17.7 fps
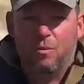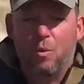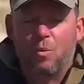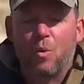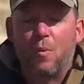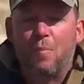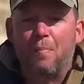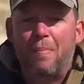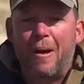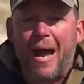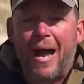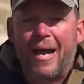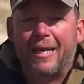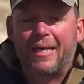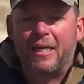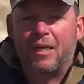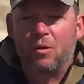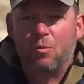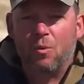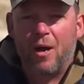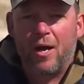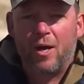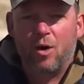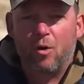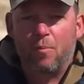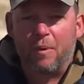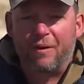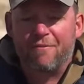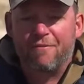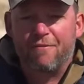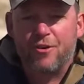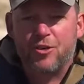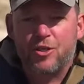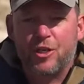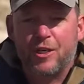It very much follows the
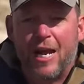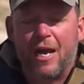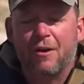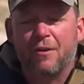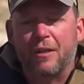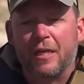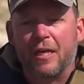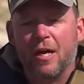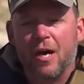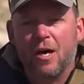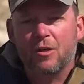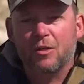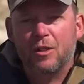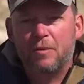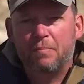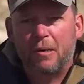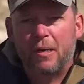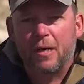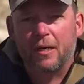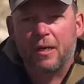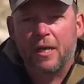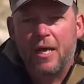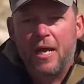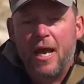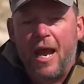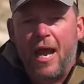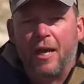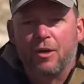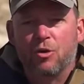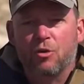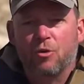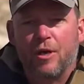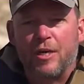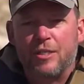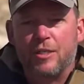formula of fly fishing
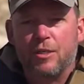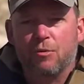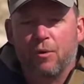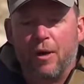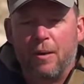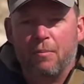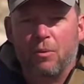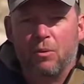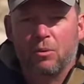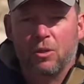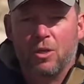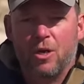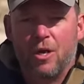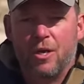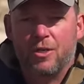TV show, if you're into